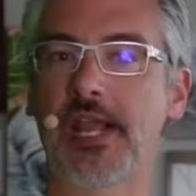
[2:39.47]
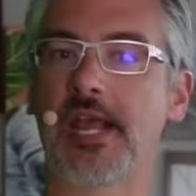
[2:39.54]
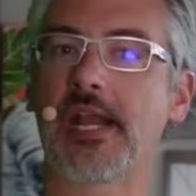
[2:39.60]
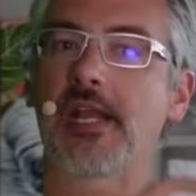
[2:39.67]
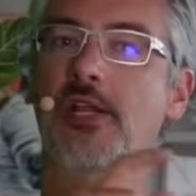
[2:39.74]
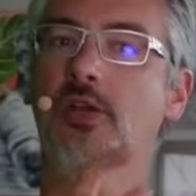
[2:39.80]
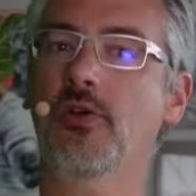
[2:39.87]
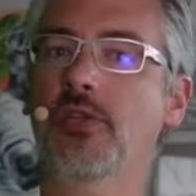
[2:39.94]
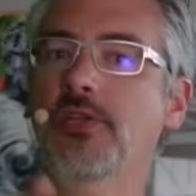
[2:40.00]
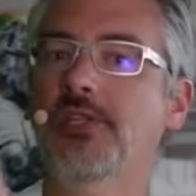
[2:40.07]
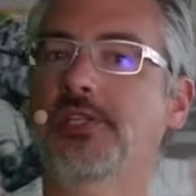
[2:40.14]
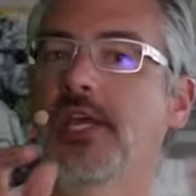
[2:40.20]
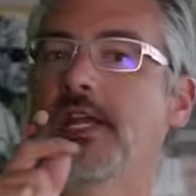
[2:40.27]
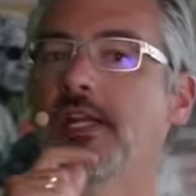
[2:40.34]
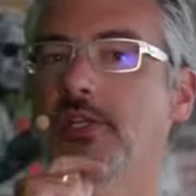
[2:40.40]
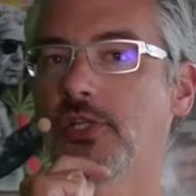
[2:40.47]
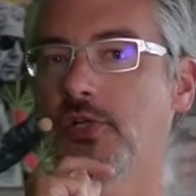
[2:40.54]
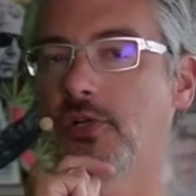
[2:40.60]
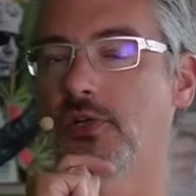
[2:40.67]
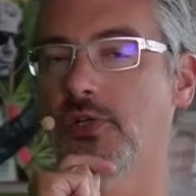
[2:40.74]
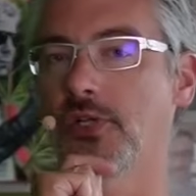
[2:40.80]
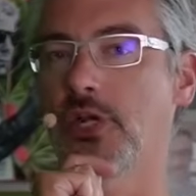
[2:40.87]
And I know you said in
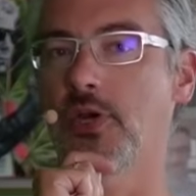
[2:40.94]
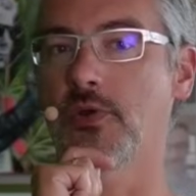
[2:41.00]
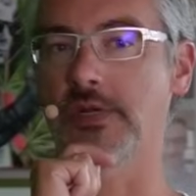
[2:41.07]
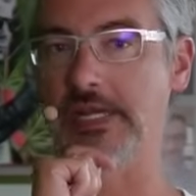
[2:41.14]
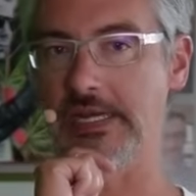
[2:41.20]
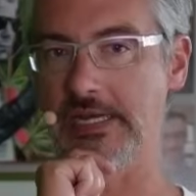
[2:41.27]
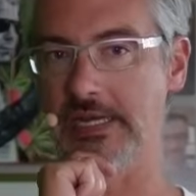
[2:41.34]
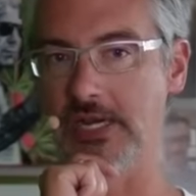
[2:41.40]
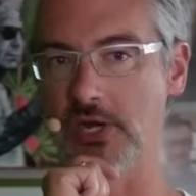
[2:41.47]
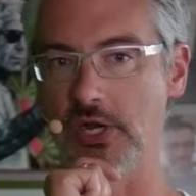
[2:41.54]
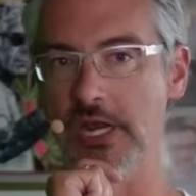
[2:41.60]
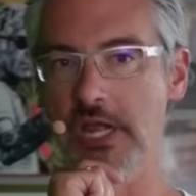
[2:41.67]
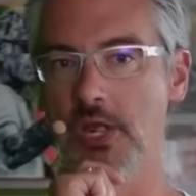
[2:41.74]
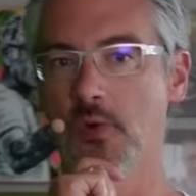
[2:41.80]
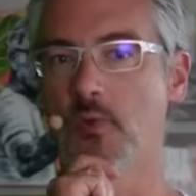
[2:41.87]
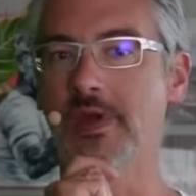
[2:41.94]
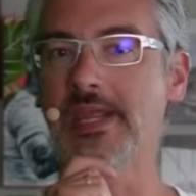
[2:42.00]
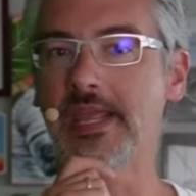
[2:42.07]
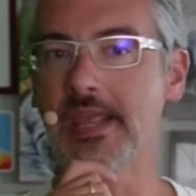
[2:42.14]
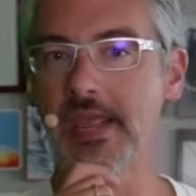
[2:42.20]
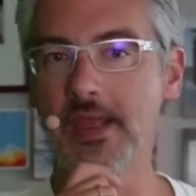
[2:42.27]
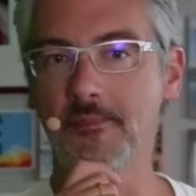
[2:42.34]
your note in here, we
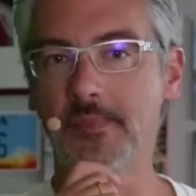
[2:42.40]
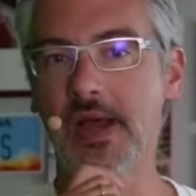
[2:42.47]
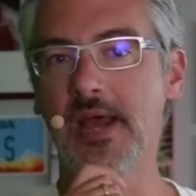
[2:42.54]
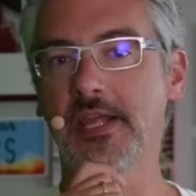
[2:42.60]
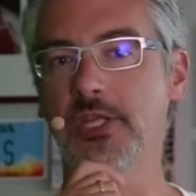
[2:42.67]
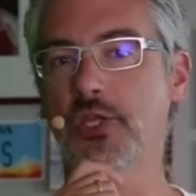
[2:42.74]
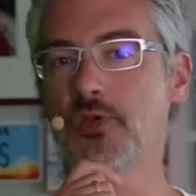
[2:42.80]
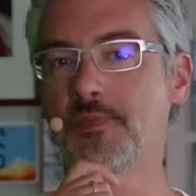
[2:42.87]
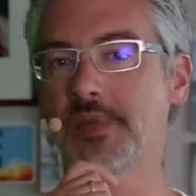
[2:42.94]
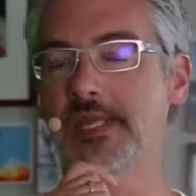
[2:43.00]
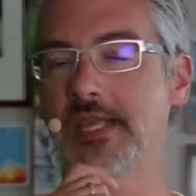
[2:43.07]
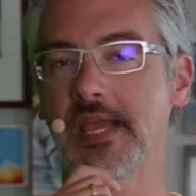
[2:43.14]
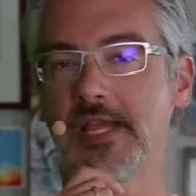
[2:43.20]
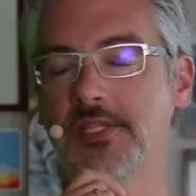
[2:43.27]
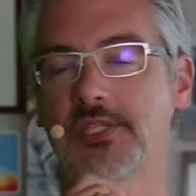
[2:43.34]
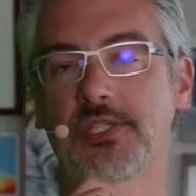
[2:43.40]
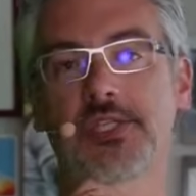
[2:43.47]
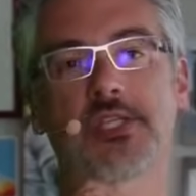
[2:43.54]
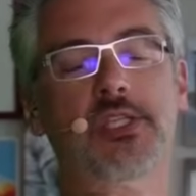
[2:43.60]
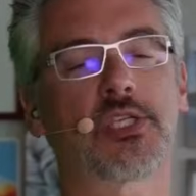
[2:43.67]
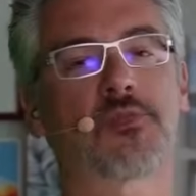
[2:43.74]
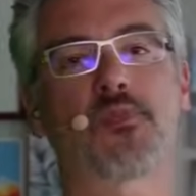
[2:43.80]
can't buy UPSs
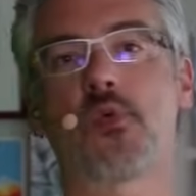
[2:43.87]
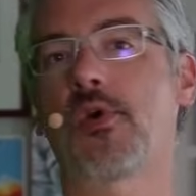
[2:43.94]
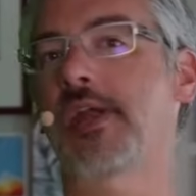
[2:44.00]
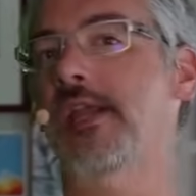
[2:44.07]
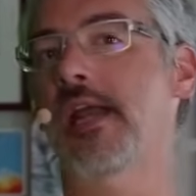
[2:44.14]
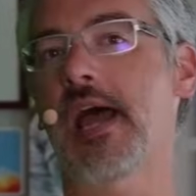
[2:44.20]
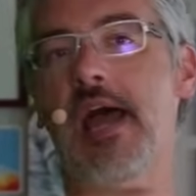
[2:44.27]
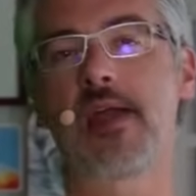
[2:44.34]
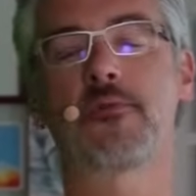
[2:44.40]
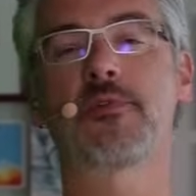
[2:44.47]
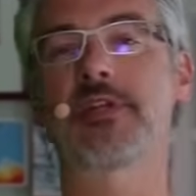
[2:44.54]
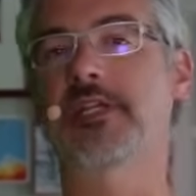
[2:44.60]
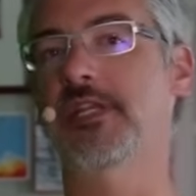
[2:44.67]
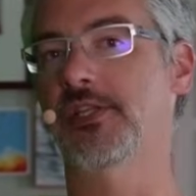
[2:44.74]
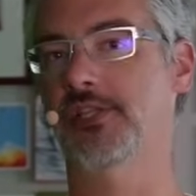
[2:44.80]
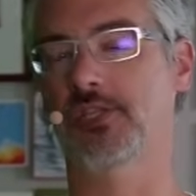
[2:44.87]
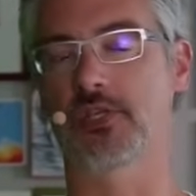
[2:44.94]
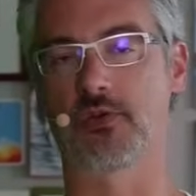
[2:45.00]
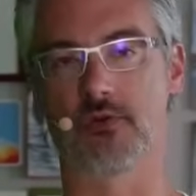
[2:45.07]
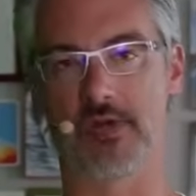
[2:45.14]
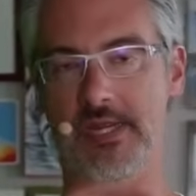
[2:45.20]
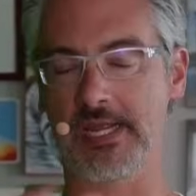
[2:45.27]
at this point. I would
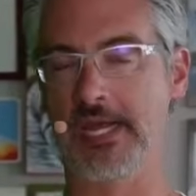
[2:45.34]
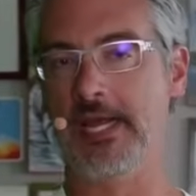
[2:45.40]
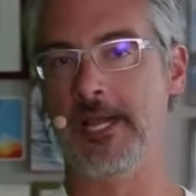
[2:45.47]
disagree.